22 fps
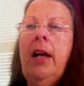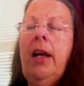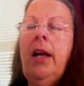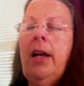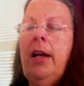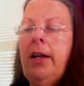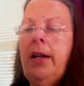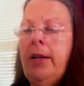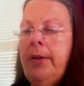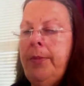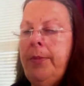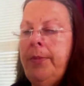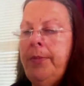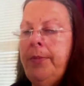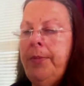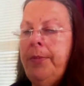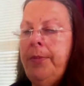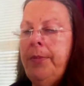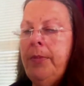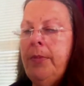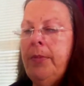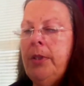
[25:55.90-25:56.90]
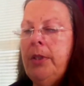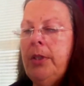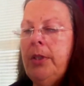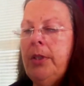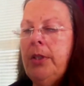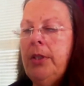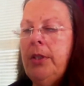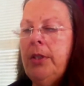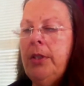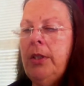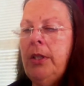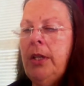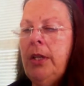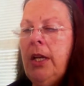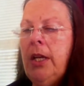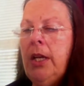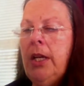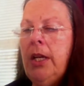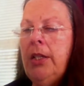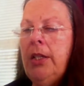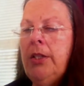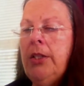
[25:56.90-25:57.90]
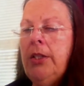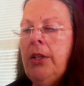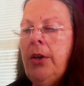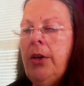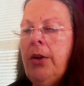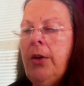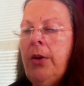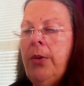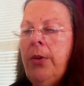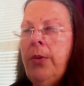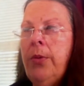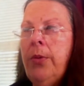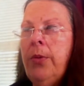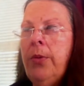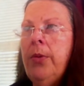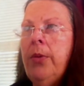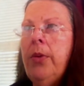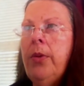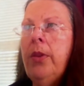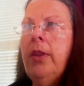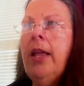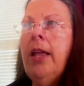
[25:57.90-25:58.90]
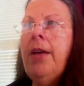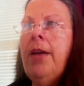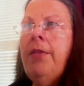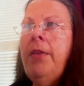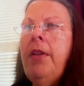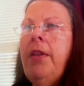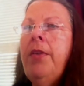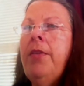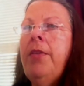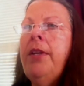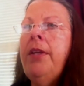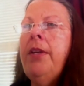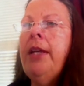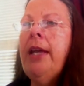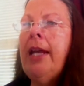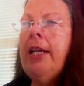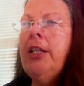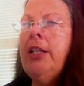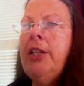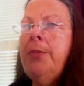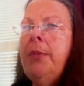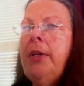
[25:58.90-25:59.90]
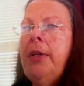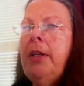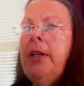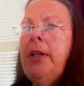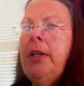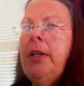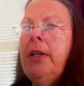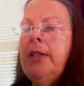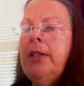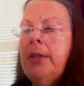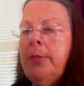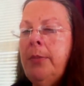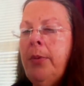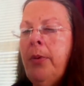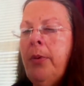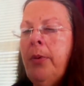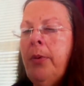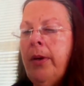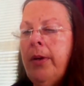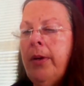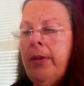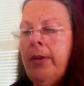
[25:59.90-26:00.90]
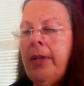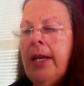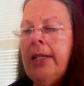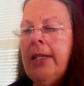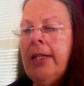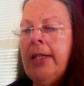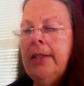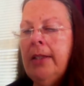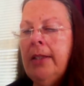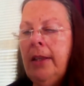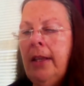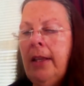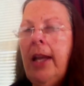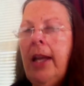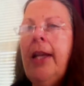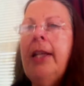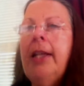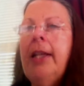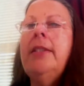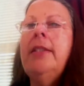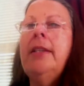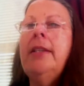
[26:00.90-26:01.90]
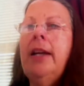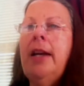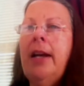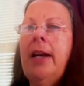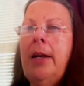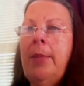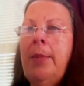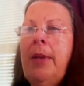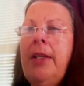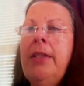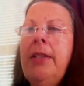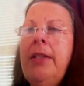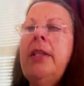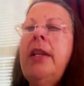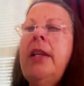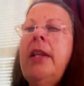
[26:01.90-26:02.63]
Um, So level of engagement is important. That's the likes, the comments, and